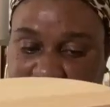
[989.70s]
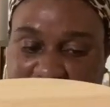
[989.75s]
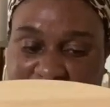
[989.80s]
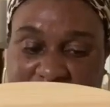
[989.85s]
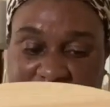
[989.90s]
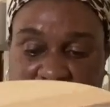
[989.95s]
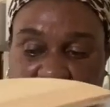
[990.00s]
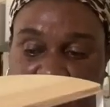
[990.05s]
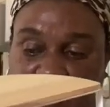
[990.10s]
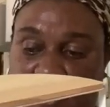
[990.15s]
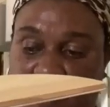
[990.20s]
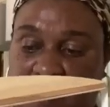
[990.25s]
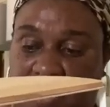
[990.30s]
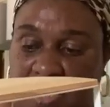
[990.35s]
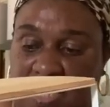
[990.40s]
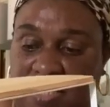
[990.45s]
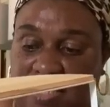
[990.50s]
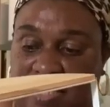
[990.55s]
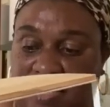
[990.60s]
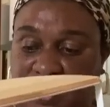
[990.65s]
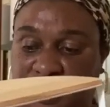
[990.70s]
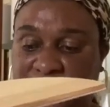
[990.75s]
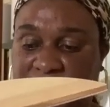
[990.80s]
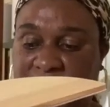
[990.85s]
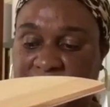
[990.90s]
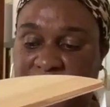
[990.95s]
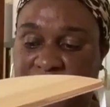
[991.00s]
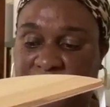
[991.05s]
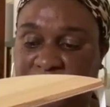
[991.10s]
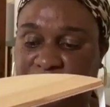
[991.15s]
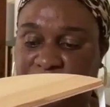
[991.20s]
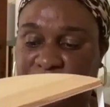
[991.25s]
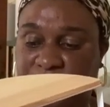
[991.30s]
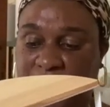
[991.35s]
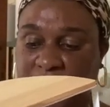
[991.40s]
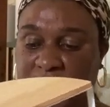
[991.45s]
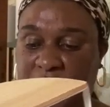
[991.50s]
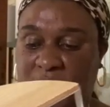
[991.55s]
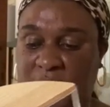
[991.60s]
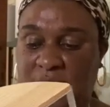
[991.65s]
cannot work because I tried,
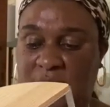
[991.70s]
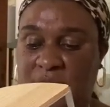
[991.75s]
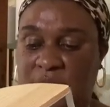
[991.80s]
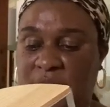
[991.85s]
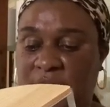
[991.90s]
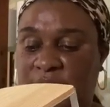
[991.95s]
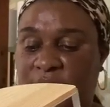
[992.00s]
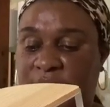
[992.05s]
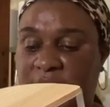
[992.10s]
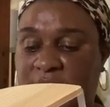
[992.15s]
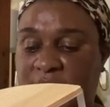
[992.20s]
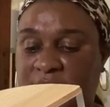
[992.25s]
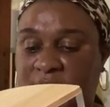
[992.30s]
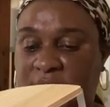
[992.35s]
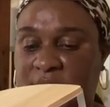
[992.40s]
right?